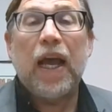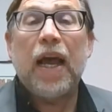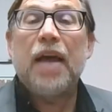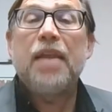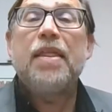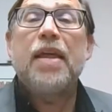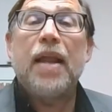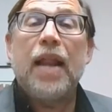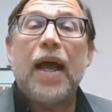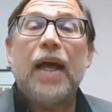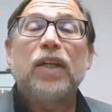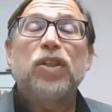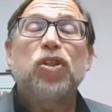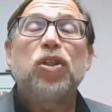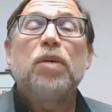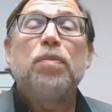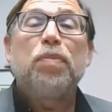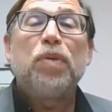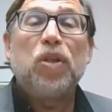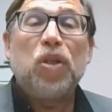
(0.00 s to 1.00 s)
and then
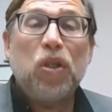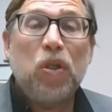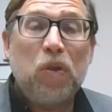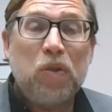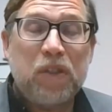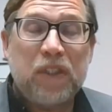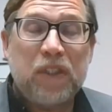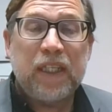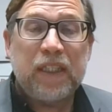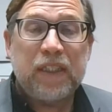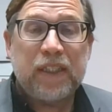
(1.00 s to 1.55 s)
actually produce